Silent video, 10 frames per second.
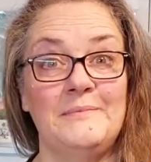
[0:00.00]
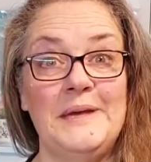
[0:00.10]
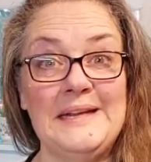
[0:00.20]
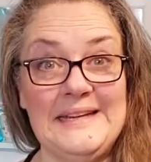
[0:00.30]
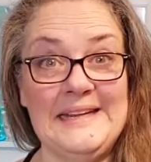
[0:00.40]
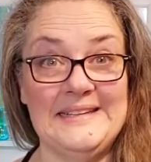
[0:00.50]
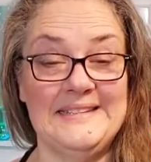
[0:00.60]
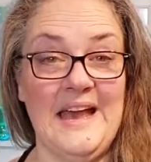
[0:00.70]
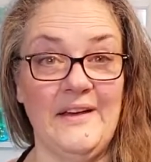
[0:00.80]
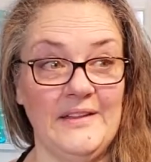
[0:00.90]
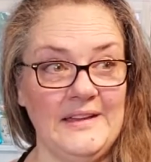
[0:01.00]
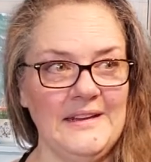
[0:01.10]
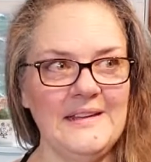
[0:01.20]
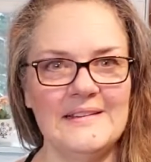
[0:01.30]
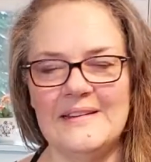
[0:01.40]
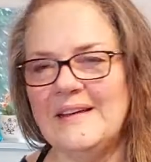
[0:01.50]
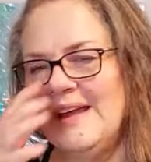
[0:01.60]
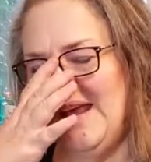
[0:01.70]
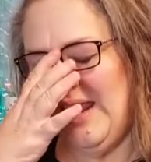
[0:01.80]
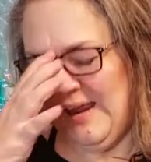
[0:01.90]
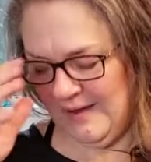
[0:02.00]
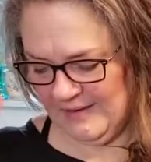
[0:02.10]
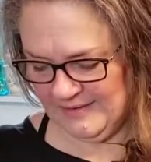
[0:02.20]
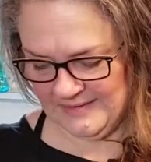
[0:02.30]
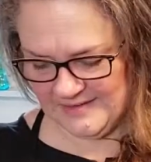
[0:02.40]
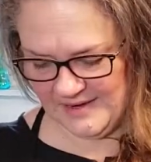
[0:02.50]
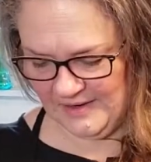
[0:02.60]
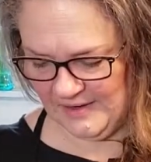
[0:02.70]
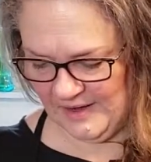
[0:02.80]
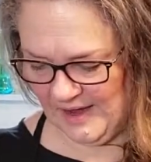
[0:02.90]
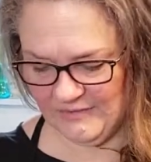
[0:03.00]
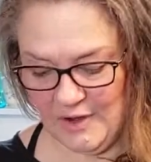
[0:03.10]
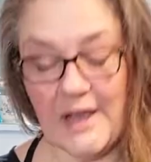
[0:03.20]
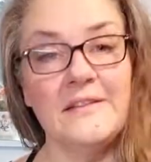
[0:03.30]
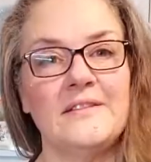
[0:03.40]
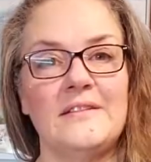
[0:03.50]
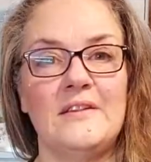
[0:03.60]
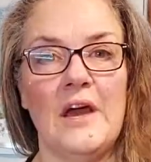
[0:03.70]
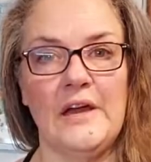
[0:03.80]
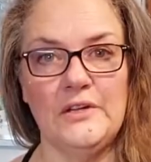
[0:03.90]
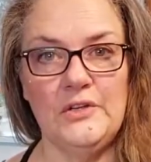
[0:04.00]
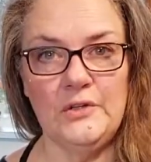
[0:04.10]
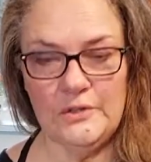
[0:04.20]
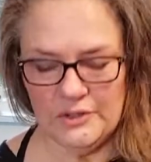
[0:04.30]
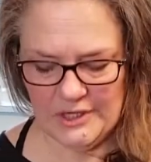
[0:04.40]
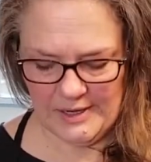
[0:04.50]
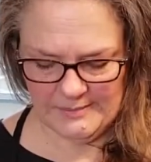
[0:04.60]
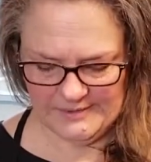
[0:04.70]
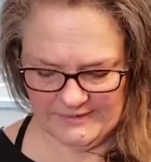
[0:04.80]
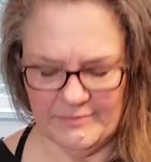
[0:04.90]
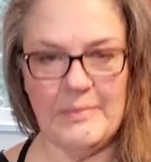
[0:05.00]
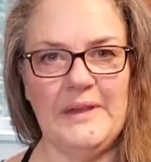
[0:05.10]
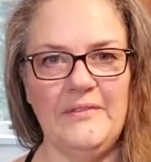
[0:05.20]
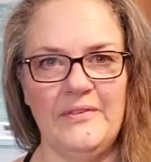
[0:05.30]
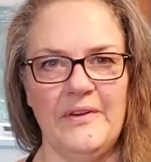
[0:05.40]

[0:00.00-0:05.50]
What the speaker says: picnic salad, and I've got 2 chubs of beef